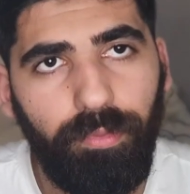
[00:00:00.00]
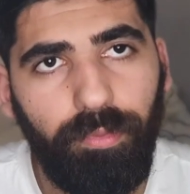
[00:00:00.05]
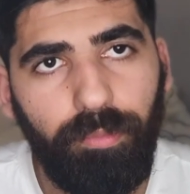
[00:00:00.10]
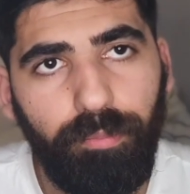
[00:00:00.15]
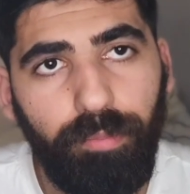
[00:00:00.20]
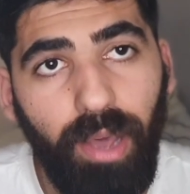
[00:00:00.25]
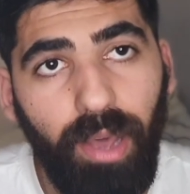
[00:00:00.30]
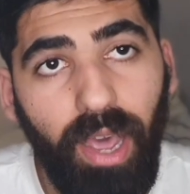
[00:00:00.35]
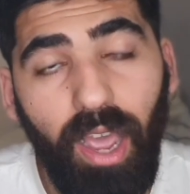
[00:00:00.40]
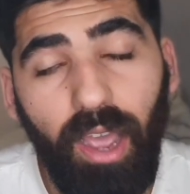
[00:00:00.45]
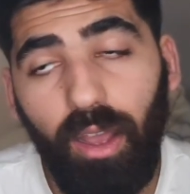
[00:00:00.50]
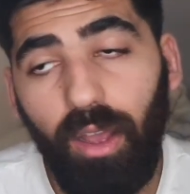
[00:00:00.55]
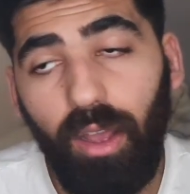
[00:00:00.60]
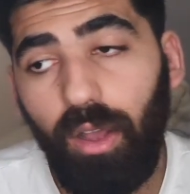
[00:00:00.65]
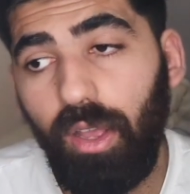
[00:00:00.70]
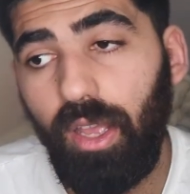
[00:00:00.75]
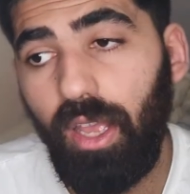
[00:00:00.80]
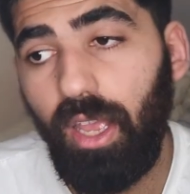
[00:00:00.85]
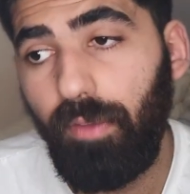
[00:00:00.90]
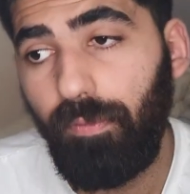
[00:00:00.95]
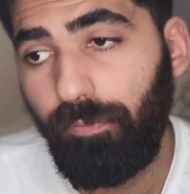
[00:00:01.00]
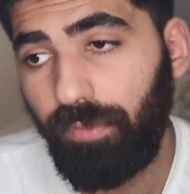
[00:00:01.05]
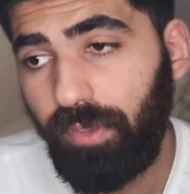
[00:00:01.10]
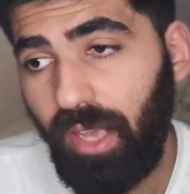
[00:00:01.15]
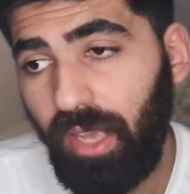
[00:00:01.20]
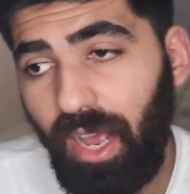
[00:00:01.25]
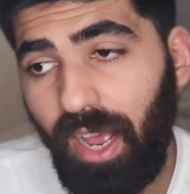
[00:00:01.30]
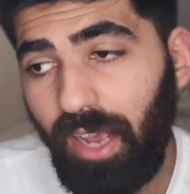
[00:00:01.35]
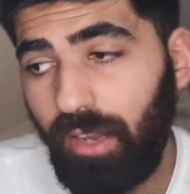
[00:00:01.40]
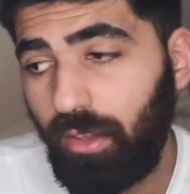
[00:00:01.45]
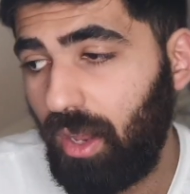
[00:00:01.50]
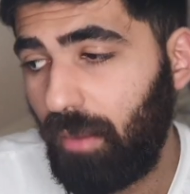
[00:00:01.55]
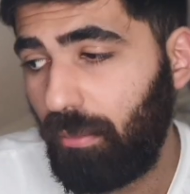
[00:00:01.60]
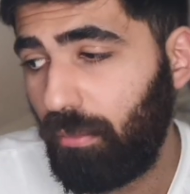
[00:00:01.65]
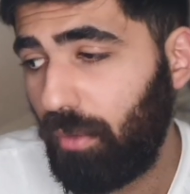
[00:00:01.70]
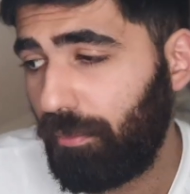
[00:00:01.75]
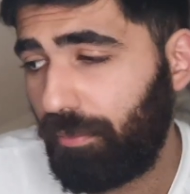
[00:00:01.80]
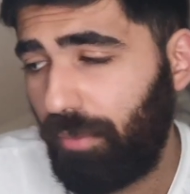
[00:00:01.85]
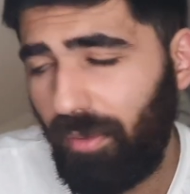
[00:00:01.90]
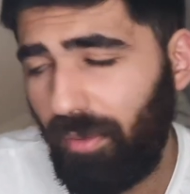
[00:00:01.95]
but if say I'm
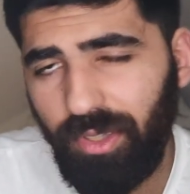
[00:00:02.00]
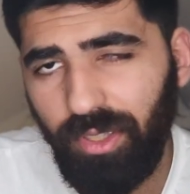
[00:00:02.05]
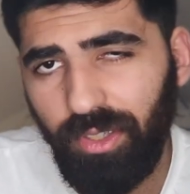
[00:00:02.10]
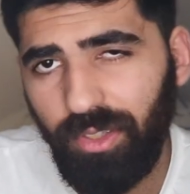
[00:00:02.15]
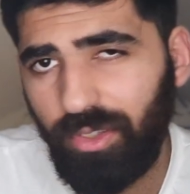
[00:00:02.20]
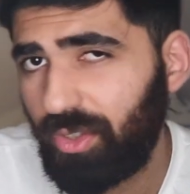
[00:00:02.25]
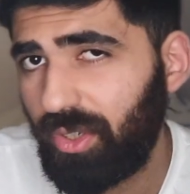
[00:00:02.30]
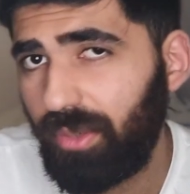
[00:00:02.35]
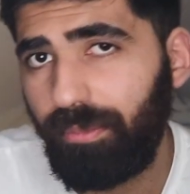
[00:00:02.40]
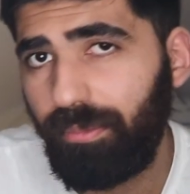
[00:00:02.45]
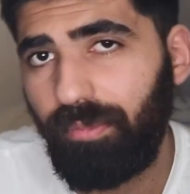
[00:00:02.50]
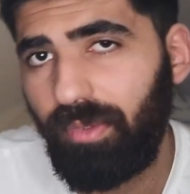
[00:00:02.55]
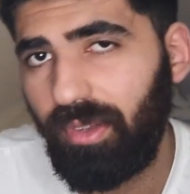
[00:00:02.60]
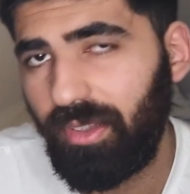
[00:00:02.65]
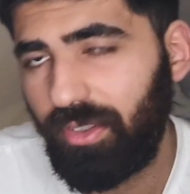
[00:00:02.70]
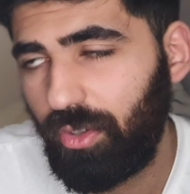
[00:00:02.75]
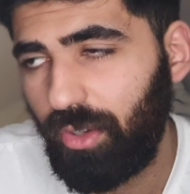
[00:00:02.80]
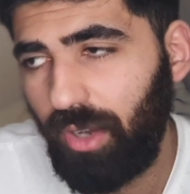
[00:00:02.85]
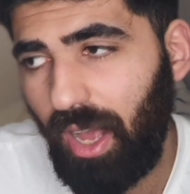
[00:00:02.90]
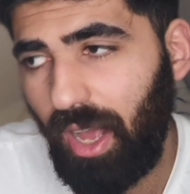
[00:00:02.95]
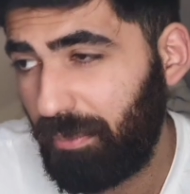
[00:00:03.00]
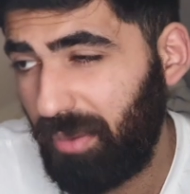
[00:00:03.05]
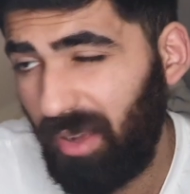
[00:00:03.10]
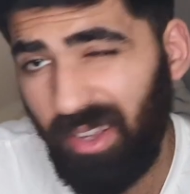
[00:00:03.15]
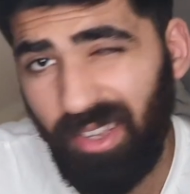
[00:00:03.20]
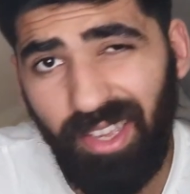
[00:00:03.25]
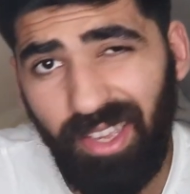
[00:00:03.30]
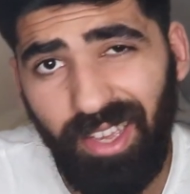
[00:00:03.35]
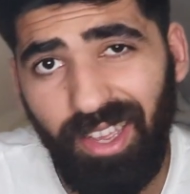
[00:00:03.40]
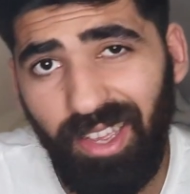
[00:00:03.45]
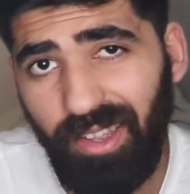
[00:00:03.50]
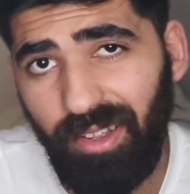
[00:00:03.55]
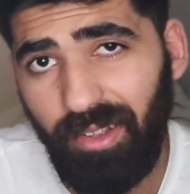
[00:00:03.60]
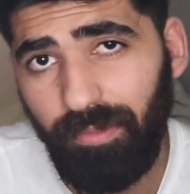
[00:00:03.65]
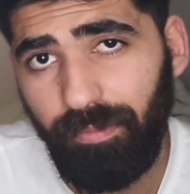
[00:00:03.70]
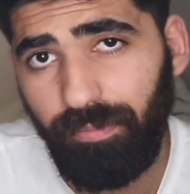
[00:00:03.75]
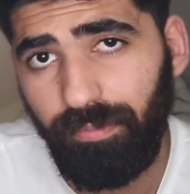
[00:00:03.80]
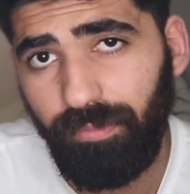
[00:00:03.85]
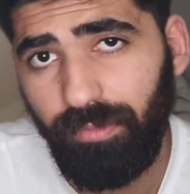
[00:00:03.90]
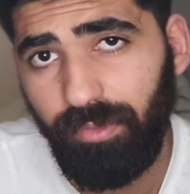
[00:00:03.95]
not bothered to pluck it,
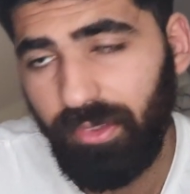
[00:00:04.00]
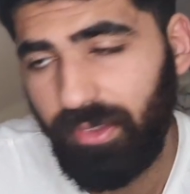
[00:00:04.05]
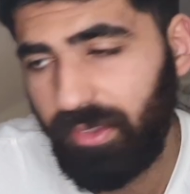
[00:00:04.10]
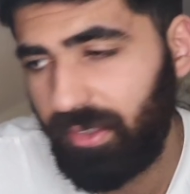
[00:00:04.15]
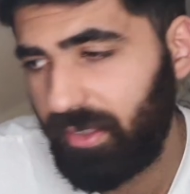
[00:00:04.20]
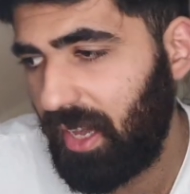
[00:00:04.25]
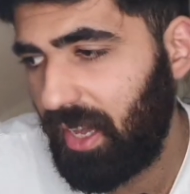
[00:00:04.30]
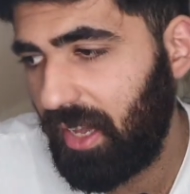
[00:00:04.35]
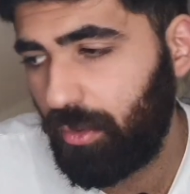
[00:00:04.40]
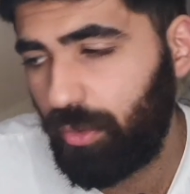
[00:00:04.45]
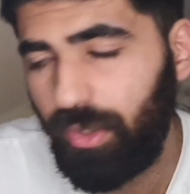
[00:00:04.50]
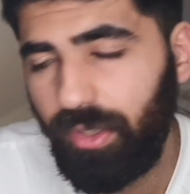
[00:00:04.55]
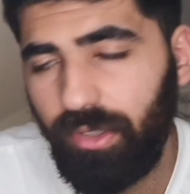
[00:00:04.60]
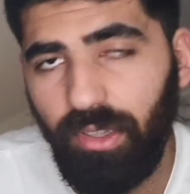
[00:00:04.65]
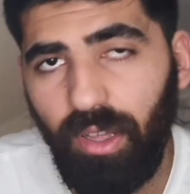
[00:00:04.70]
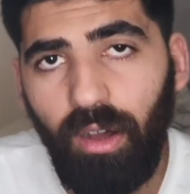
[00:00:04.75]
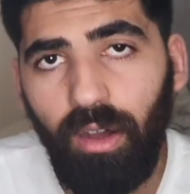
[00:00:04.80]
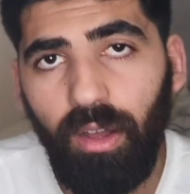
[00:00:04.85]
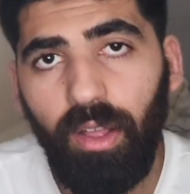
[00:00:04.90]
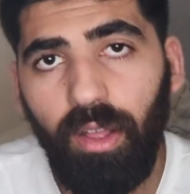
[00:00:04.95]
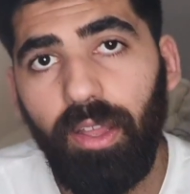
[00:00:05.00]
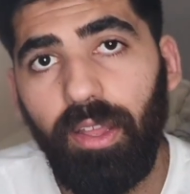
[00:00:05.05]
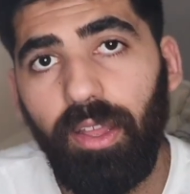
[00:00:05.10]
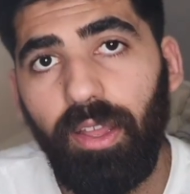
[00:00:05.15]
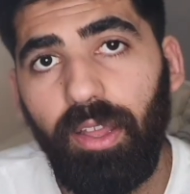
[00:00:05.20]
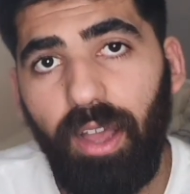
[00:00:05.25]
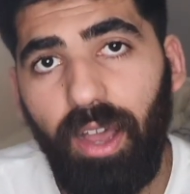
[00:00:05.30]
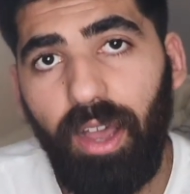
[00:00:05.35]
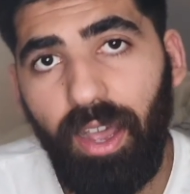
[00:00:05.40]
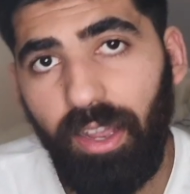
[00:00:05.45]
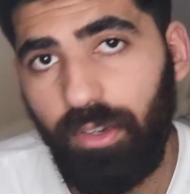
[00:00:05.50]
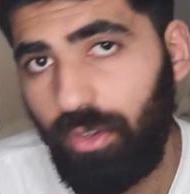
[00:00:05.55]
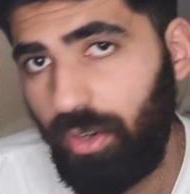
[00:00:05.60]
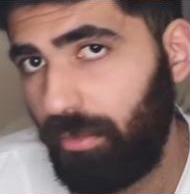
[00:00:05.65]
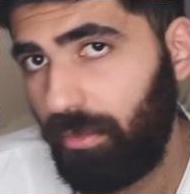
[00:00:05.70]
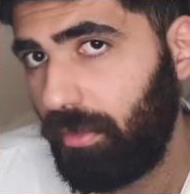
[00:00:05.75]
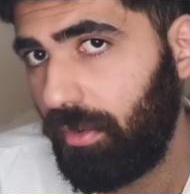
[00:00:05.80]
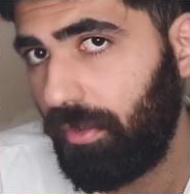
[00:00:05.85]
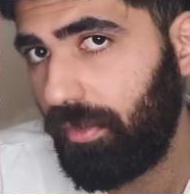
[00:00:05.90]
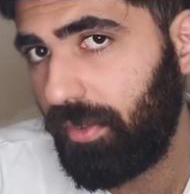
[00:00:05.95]
get a tweezer, I
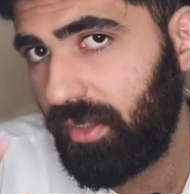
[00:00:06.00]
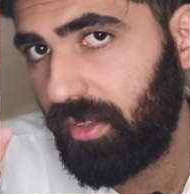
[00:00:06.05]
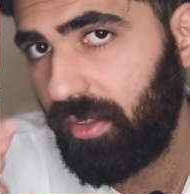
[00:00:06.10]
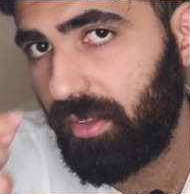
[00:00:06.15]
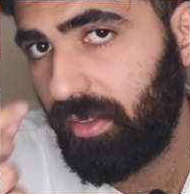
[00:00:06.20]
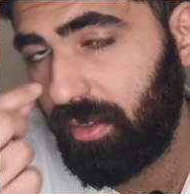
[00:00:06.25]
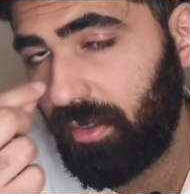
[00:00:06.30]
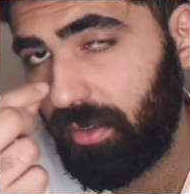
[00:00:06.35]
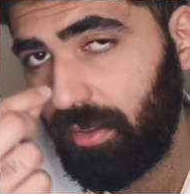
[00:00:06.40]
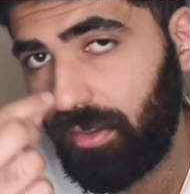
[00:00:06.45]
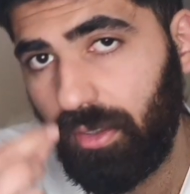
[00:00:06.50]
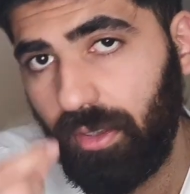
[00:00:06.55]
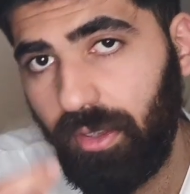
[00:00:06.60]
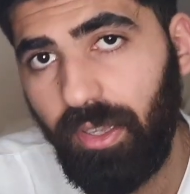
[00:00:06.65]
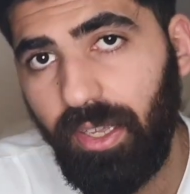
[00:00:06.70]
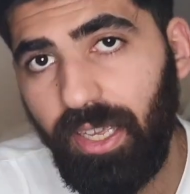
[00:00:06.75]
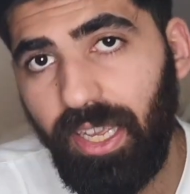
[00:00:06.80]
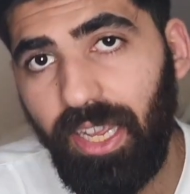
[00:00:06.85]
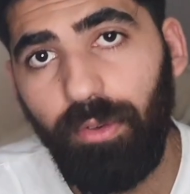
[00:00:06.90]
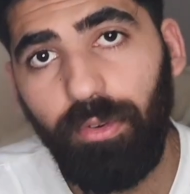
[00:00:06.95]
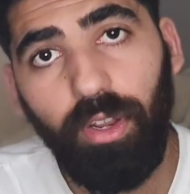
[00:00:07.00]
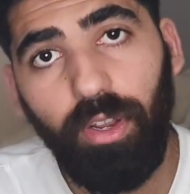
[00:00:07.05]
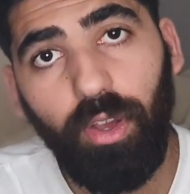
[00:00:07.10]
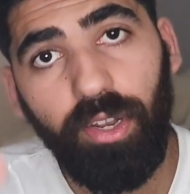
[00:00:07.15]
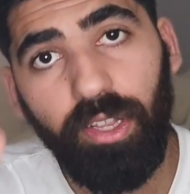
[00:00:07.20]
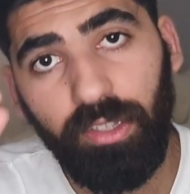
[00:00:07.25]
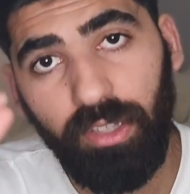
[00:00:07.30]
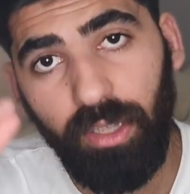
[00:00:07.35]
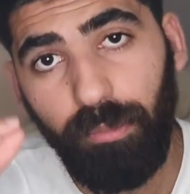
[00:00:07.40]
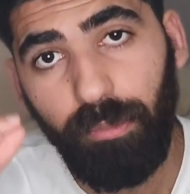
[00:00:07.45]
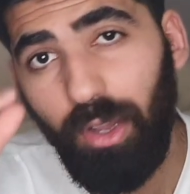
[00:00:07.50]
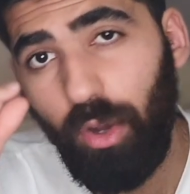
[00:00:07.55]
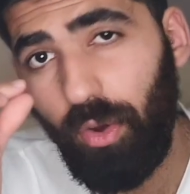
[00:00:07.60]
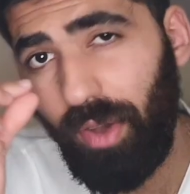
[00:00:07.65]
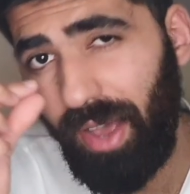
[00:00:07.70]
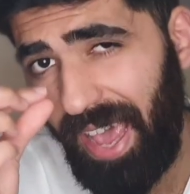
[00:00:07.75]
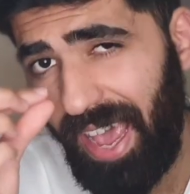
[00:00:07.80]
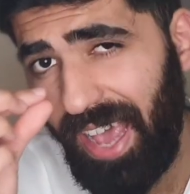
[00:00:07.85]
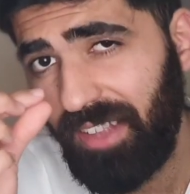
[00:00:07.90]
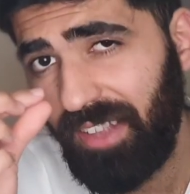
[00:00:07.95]
trim it with scissors. Even though there's some little
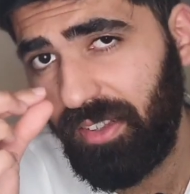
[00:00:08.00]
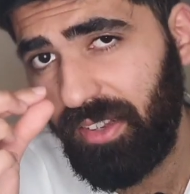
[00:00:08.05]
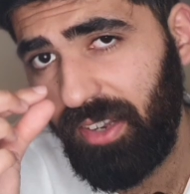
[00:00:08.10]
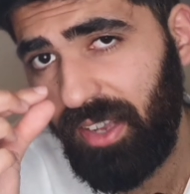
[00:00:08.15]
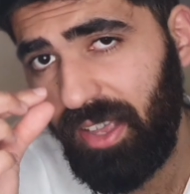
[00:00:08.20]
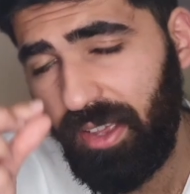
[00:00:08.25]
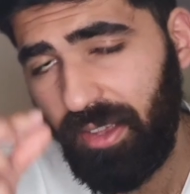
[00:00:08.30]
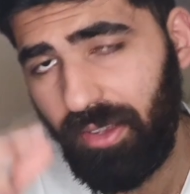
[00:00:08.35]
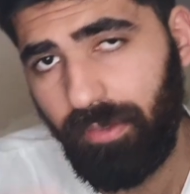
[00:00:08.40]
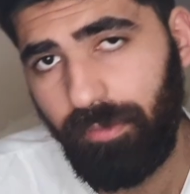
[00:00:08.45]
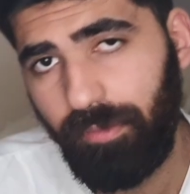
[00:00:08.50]
hairs in it,